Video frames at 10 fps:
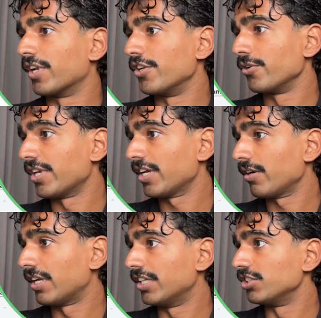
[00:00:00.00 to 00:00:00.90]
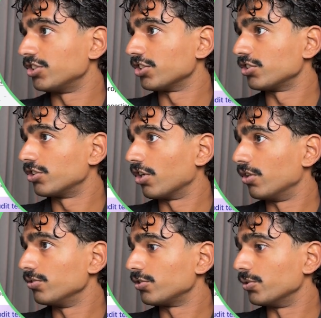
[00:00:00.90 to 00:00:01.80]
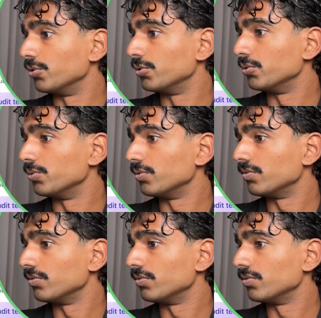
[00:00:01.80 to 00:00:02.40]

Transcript: gonna do here is just go to